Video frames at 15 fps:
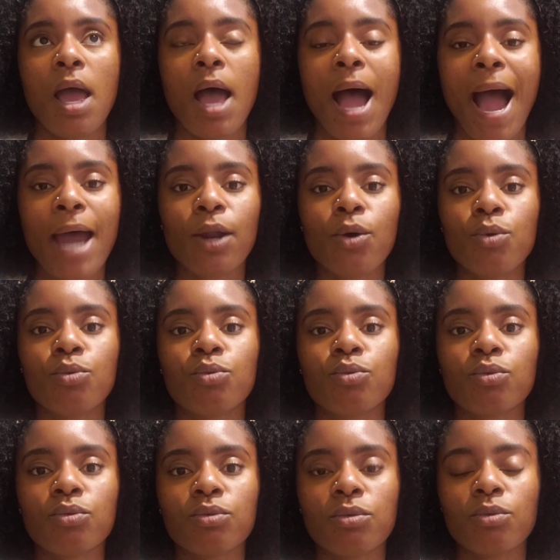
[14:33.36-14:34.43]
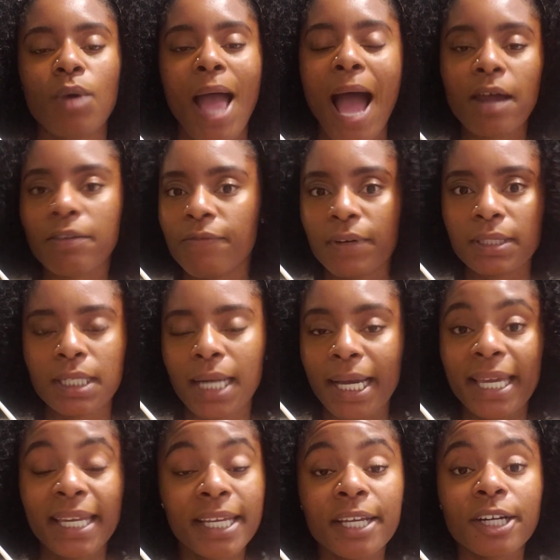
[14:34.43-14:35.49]
how the fuck did I
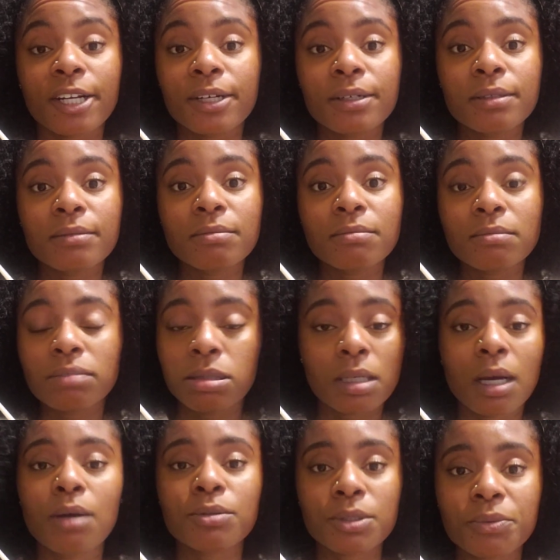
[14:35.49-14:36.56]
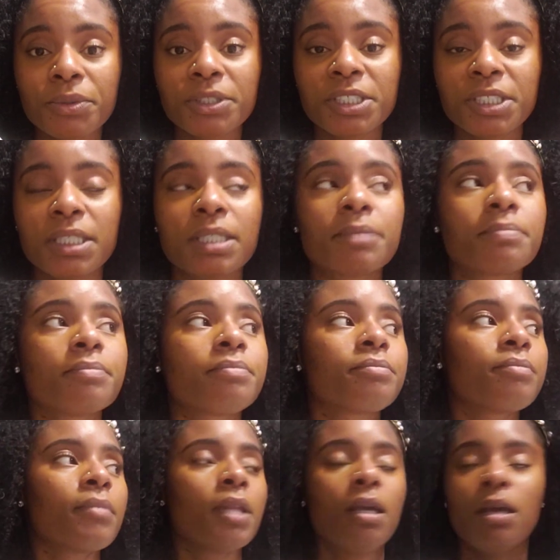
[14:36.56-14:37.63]
get here? On some real shit.
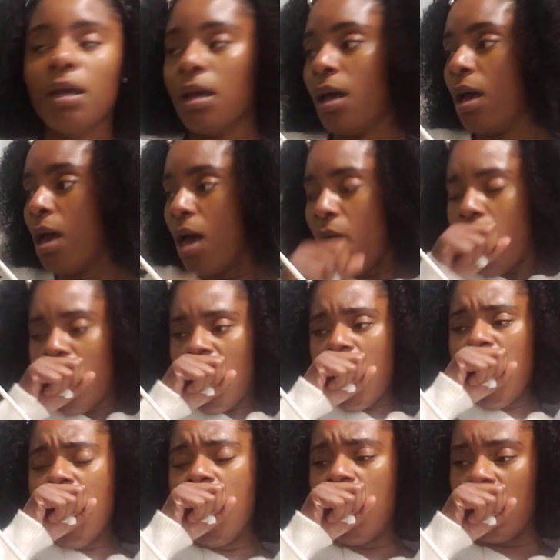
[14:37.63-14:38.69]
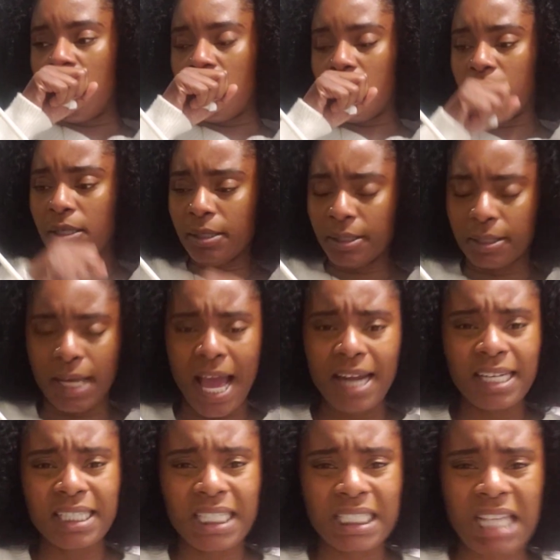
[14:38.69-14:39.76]
How
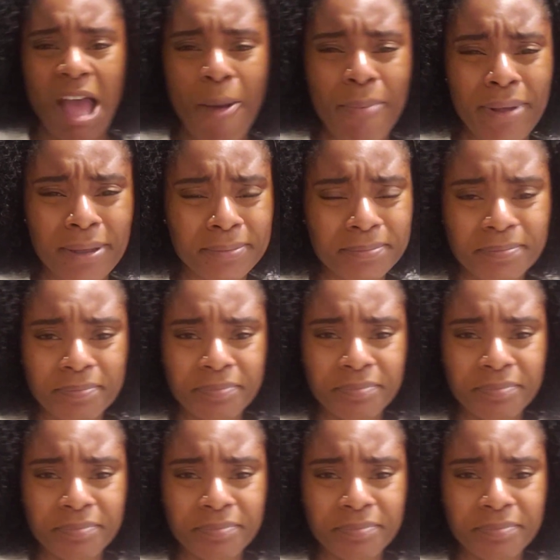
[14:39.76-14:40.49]
did this happen?